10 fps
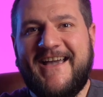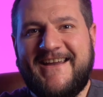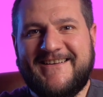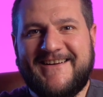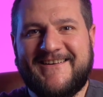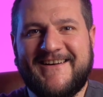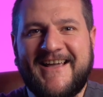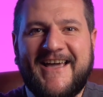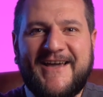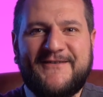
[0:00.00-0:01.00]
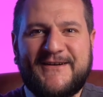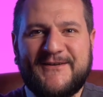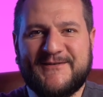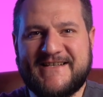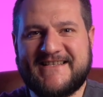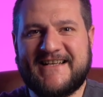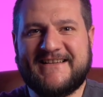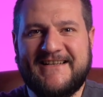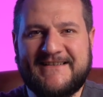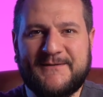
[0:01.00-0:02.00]
Hey there! Ever noticed
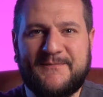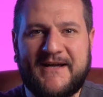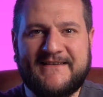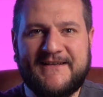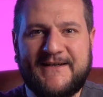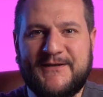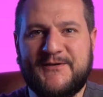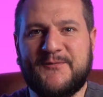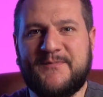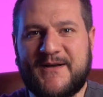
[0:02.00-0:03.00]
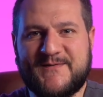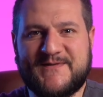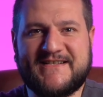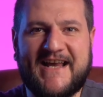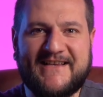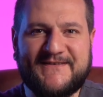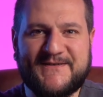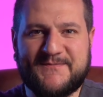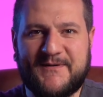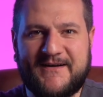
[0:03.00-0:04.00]
that little padlock in your browser's
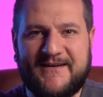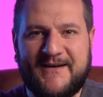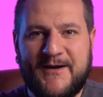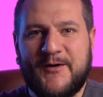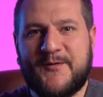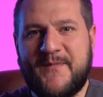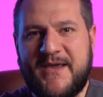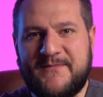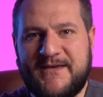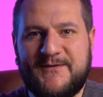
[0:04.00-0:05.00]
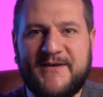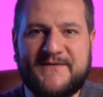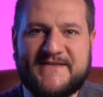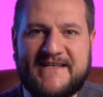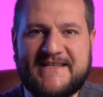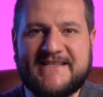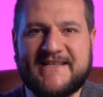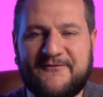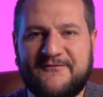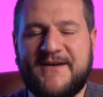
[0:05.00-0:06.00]
address bar? Or maybe you have seen
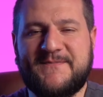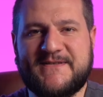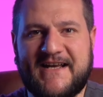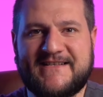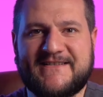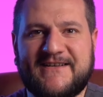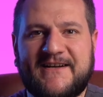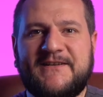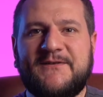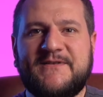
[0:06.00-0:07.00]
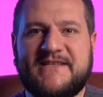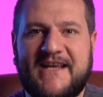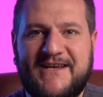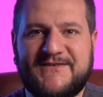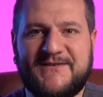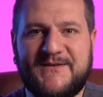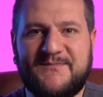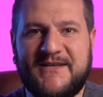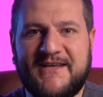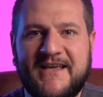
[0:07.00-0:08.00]
some websites starting with
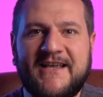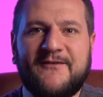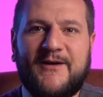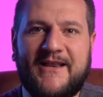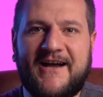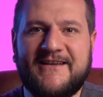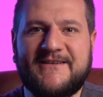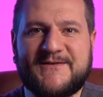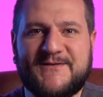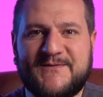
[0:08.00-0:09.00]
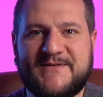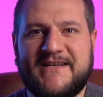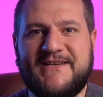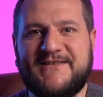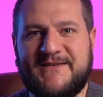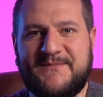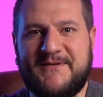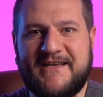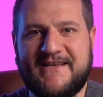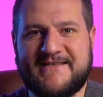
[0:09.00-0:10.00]
HTTP while others use
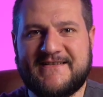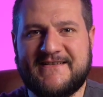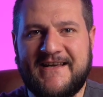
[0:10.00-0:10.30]
HTTPS.